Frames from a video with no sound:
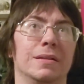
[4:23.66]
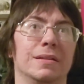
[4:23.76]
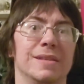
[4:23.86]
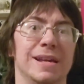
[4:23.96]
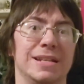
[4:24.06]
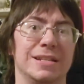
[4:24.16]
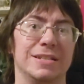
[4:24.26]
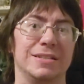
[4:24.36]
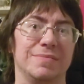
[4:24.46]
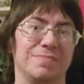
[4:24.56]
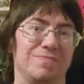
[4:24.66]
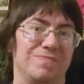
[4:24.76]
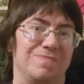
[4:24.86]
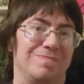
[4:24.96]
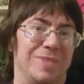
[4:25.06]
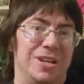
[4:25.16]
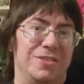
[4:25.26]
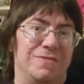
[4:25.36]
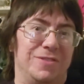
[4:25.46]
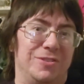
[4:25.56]
that just makes
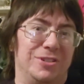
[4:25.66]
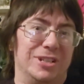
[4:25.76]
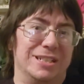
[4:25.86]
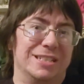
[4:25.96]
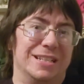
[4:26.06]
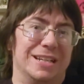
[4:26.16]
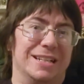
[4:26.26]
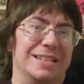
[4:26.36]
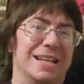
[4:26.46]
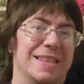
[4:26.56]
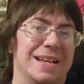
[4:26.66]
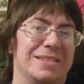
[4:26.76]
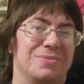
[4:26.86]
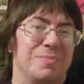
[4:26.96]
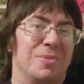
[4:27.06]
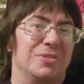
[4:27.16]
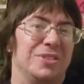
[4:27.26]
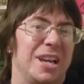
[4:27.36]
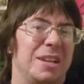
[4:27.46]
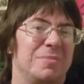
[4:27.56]
you feel good inside. And that's what
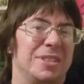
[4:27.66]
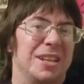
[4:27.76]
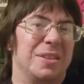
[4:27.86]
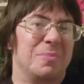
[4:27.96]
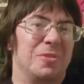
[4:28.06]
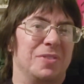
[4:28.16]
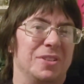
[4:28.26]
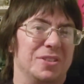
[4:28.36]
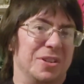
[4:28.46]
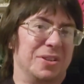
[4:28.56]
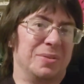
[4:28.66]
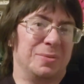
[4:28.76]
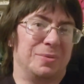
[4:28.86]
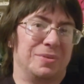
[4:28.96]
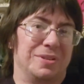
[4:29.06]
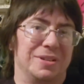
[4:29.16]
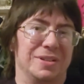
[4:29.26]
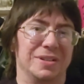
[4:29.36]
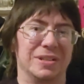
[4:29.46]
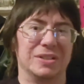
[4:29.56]
most Adam Sandler movies do.
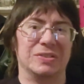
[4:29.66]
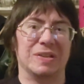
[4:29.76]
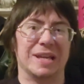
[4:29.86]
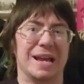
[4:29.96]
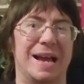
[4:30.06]
It's like,